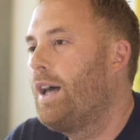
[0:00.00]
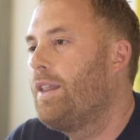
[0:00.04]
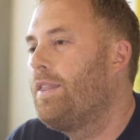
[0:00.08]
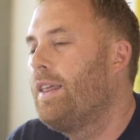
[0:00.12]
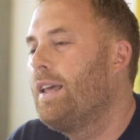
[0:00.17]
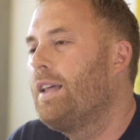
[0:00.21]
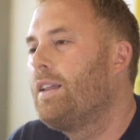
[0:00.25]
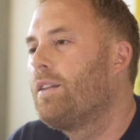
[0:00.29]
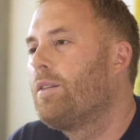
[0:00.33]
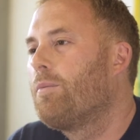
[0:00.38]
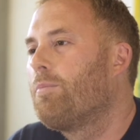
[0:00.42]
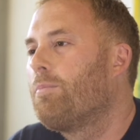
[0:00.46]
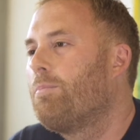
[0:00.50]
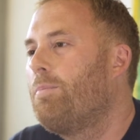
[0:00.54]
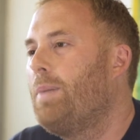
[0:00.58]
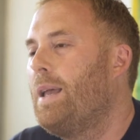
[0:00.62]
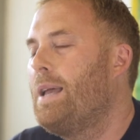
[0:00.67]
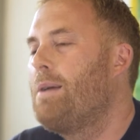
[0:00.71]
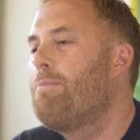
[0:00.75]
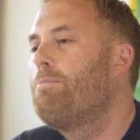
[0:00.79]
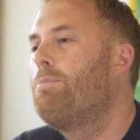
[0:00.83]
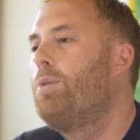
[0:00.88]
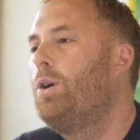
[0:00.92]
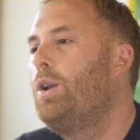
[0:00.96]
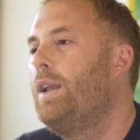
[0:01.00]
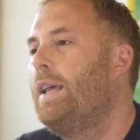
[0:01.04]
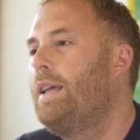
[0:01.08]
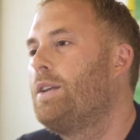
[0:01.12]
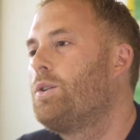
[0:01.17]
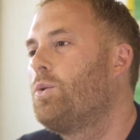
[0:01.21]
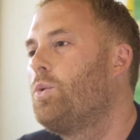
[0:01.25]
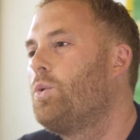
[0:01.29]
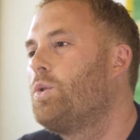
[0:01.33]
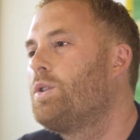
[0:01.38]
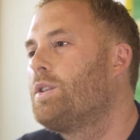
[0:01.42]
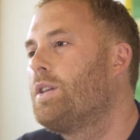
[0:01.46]
I think being
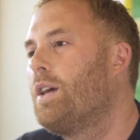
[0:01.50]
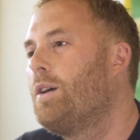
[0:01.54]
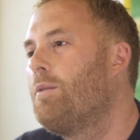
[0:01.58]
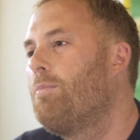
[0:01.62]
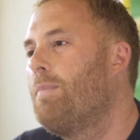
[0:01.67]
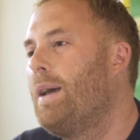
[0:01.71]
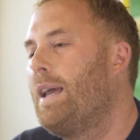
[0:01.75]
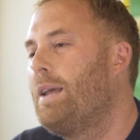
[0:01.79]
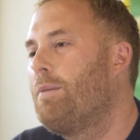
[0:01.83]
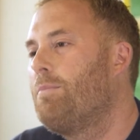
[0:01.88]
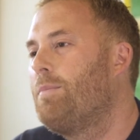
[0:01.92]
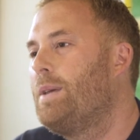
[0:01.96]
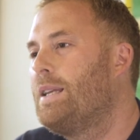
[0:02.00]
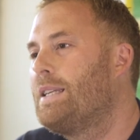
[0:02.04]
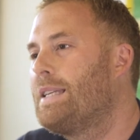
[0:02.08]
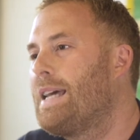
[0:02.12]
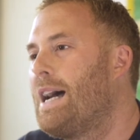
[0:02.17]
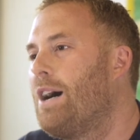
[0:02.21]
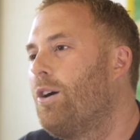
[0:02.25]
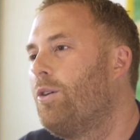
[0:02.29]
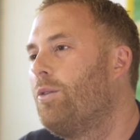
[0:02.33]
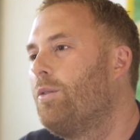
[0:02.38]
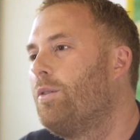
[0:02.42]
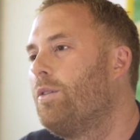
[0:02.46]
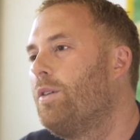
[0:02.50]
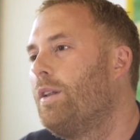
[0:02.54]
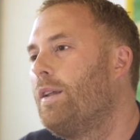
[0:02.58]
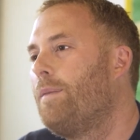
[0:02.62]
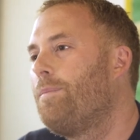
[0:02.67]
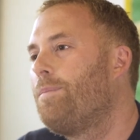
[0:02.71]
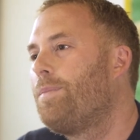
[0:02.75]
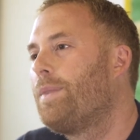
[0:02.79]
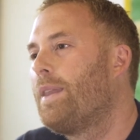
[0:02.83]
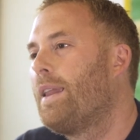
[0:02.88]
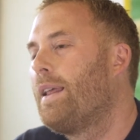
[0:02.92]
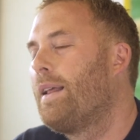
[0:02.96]
bullied also made me doubt
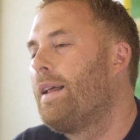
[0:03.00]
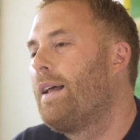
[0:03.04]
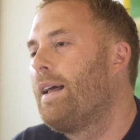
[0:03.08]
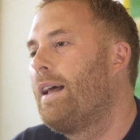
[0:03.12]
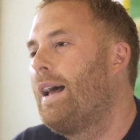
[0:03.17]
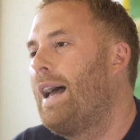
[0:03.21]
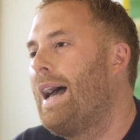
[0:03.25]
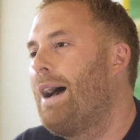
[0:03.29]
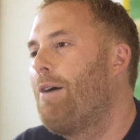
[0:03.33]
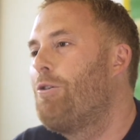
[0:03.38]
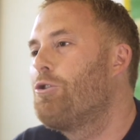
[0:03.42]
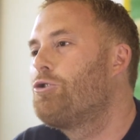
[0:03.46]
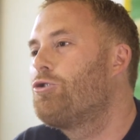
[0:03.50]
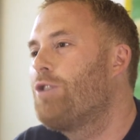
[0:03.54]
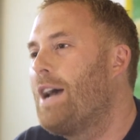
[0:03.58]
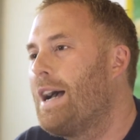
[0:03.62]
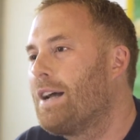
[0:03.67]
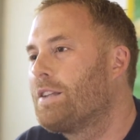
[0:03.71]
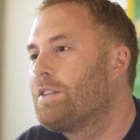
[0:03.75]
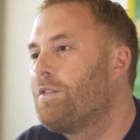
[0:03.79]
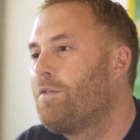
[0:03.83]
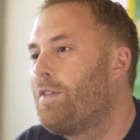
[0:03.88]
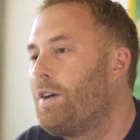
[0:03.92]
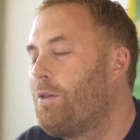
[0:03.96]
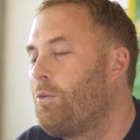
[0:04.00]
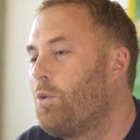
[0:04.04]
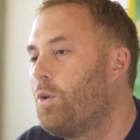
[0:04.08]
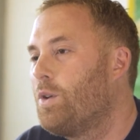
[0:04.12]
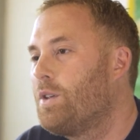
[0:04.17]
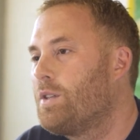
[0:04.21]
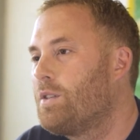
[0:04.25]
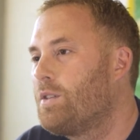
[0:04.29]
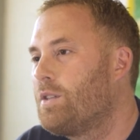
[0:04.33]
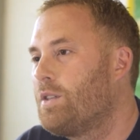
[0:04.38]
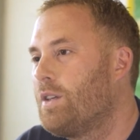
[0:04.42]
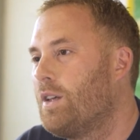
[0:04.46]
how attractive I
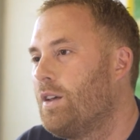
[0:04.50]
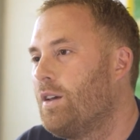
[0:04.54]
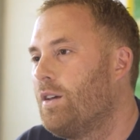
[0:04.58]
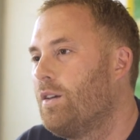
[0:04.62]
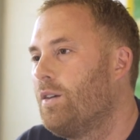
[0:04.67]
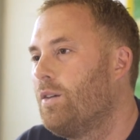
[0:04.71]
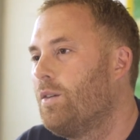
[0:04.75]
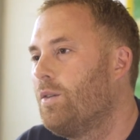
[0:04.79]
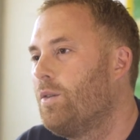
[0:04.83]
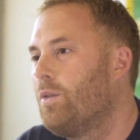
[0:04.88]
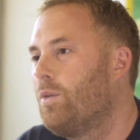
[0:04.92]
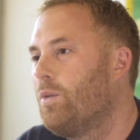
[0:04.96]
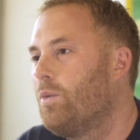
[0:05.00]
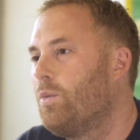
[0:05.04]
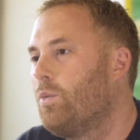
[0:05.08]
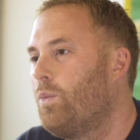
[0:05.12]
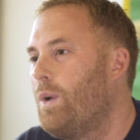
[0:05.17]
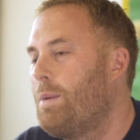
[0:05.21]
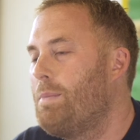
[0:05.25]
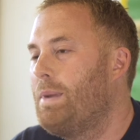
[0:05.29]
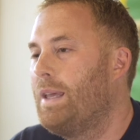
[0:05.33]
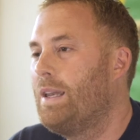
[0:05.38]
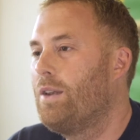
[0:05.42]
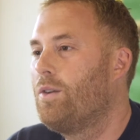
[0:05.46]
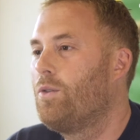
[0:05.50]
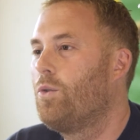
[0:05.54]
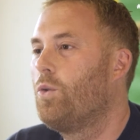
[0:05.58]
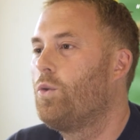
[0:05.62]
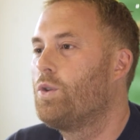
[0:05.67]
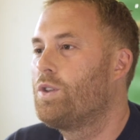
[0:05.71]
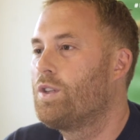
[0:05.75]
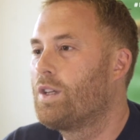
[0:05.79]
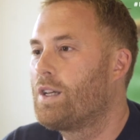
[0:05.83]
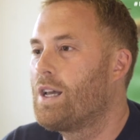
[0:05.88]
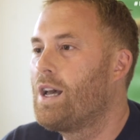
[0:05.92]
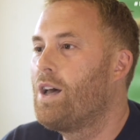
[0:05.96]
was to women
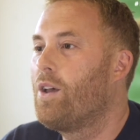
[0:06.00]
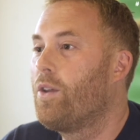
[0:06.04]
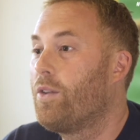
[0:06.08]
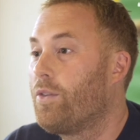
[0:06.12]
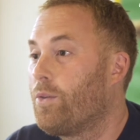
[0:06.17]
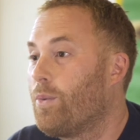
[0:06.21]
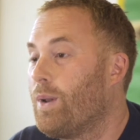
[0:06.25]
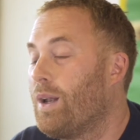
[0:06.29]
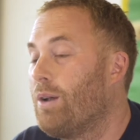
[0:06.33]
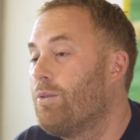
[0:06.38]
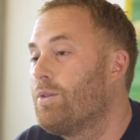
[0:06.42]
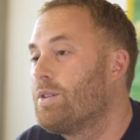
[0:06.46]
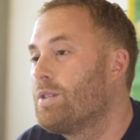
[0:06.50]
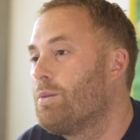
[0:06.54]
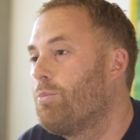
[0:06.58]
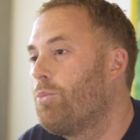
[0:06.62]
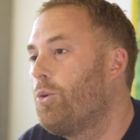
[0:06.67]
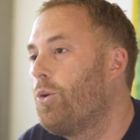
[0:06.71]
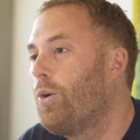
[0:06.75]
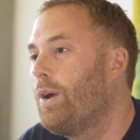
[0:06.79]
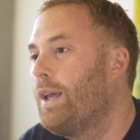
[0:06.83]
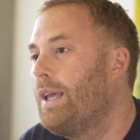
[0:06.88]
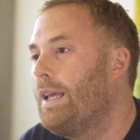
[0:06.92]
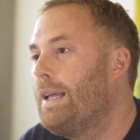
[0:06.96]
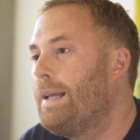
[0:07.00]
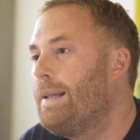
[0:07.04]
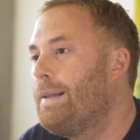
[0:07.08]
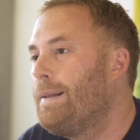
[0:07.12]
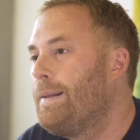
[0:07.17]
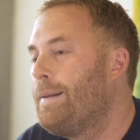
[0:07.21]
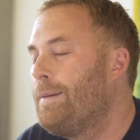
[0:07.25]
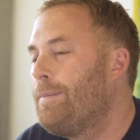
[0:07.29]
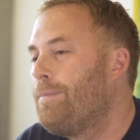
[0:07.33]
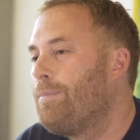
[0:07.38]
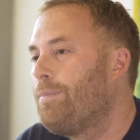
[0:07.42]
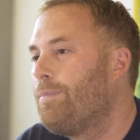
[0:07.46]
or to girls when I was a boy.
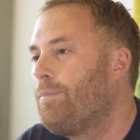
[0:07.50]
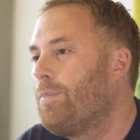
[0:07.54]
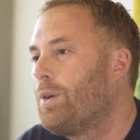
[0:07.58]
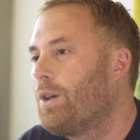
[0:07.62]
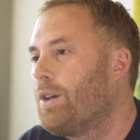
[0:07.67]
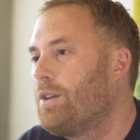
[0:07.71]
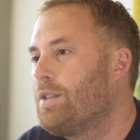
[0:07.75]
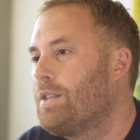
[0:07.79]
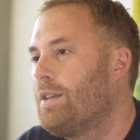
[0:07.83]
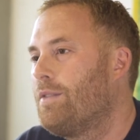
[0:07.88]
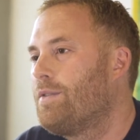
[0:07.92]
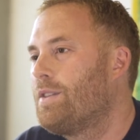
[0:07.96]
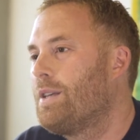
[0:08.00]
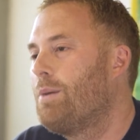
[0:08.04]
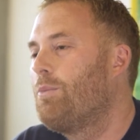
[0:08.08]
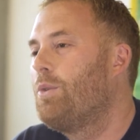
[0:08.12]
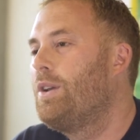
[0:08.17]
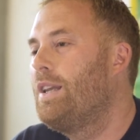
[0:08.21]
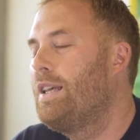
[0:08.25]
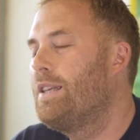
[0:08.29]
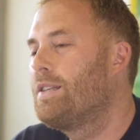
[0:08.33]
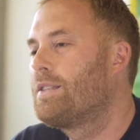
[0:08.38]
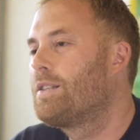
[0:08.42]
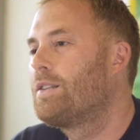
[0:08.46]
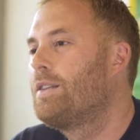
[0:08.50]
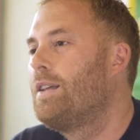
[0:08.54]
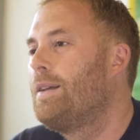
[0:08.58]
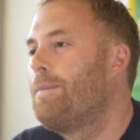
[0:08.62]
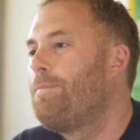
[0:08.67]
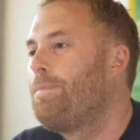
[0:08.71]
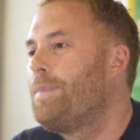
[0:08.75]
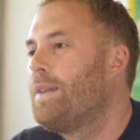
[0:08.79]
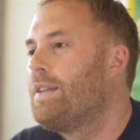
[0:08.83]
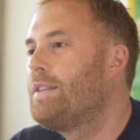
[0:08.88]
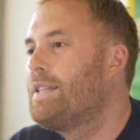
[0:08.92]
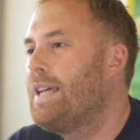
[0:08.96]
Because if someone is
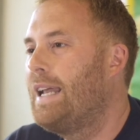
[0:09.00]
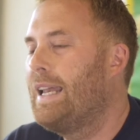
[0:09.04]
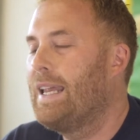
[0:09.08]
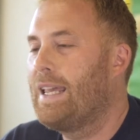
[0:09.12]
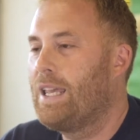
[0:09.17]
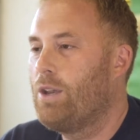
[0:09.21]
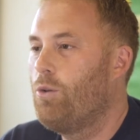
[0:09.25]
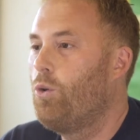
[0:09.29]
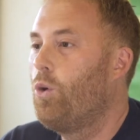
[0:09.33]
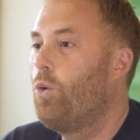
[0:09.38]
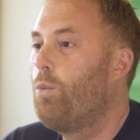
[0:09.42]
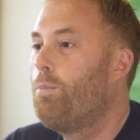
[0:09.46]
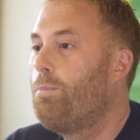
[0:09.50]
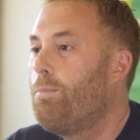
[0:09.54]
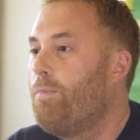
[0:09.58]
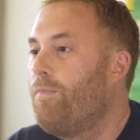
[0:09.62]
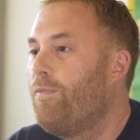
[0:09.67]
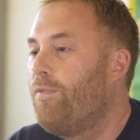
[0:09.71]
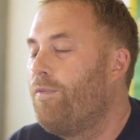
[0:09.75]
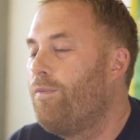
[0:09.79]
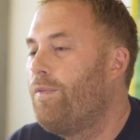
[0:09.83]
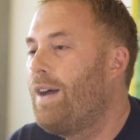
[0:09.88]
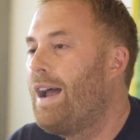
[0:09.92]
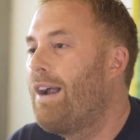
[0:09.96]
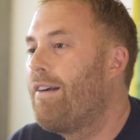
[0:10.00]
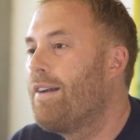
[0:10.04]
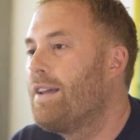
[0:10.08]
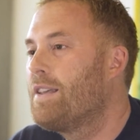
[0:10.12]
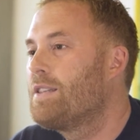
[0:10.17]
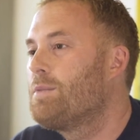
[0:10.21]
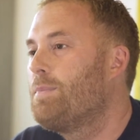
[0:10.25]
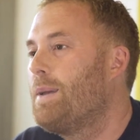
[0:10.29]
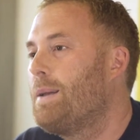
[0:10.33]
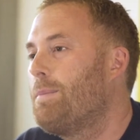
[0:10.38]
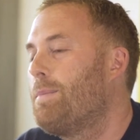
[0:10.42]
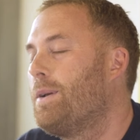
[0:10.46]
telling you, or
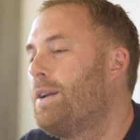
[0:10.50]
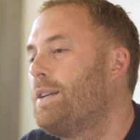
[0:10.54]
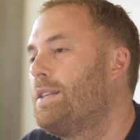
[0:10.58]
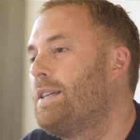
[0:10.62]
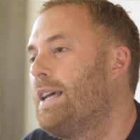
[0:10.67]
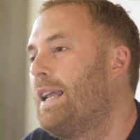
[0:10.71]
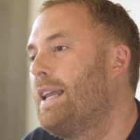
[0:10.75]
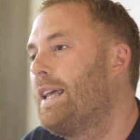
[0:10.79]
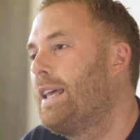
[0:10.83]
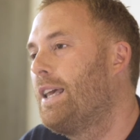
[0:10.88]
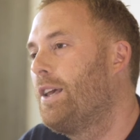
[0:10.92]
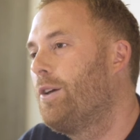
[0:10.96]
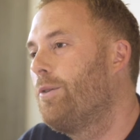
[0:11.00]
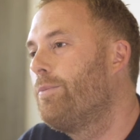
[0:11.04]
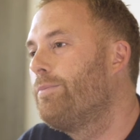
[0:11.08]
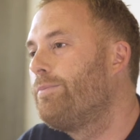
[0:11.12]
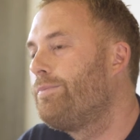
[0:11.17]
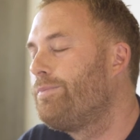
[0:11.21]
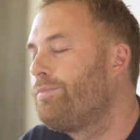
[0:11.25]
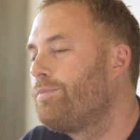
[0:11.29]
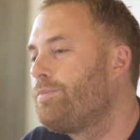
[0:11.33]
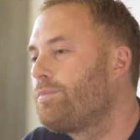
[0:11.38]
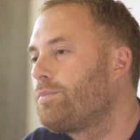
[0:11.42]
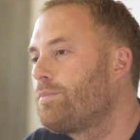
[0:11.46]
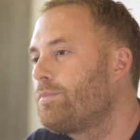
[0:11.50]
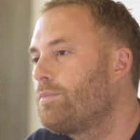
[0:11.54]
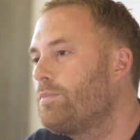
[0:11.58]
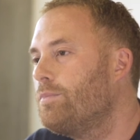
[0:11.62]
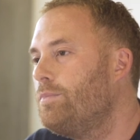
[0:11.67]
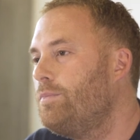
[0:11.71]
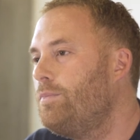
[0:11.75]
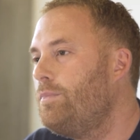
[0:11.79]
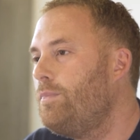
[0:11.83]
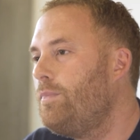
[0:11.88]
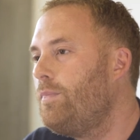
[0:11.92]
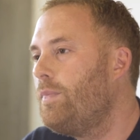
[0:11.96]
various people are telling you,
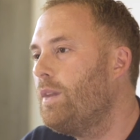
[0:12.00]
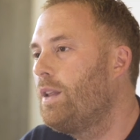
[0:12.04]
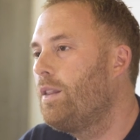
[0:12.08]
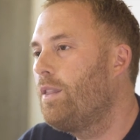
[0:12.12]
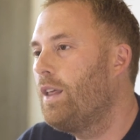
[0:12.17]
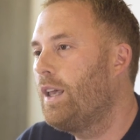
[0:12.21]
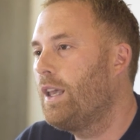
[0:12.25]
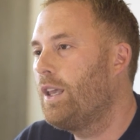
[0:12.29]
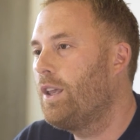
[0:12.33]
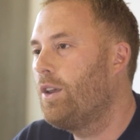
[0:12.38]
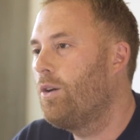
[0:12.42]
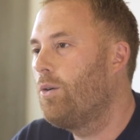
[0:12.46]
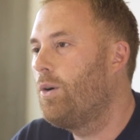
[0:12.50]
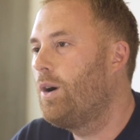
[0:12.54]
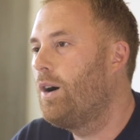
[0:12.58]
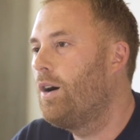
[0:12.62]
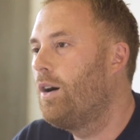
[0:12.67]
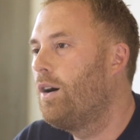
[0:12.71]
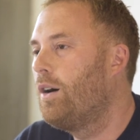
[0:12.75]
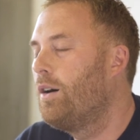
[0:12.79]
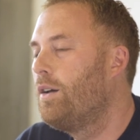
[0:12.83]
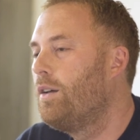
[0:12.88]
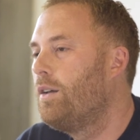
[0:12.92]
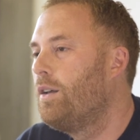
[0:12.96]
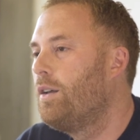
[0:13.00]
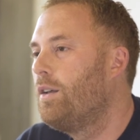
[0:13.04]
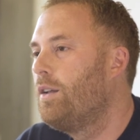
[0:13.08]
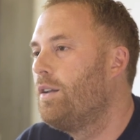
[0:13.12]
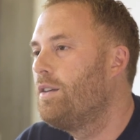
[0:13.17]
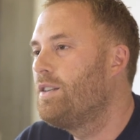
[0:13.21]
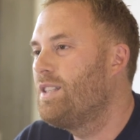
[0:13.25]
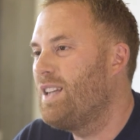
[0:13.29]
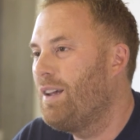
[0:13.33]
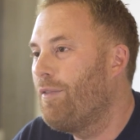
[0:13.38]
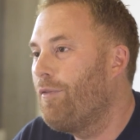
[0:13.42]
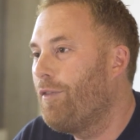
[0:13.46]
that you are
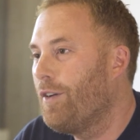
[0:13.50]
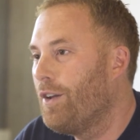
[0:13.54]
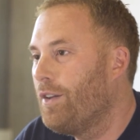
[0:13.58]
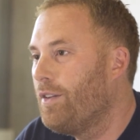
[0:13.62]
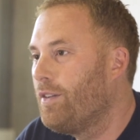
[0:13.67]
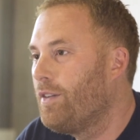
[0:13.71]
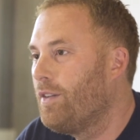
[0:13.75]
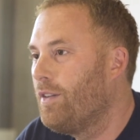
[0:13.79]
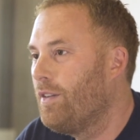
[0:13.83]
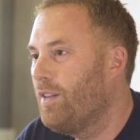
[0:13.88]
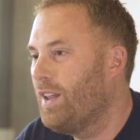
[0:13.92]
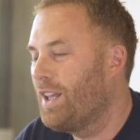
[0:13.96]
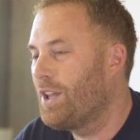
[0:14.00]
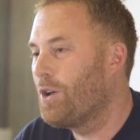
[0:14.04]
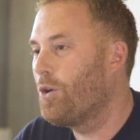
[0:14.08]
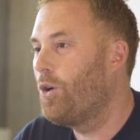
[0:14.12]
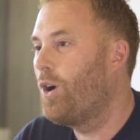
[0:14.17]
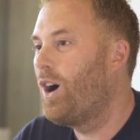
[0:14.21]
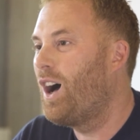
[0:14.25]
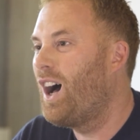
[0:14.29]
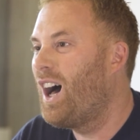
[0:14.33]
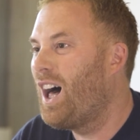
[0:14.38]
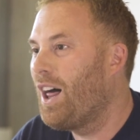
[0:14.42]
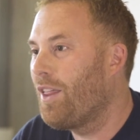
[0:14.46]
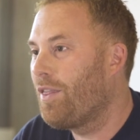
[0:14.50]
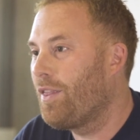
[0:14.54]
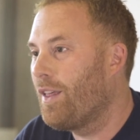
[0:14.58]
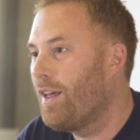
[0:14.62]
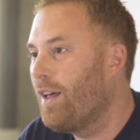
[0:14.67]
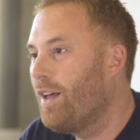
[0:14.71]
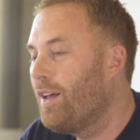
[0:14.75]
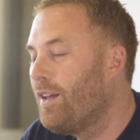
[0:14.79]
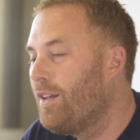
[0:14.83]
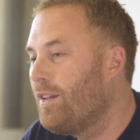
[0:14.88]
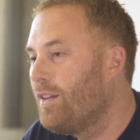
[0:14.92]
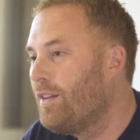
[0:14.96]
different, that you're
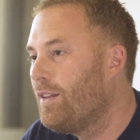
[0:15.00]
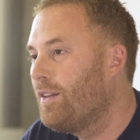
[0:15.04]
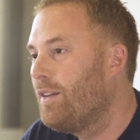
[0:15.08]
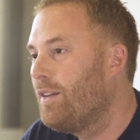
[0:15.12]
other,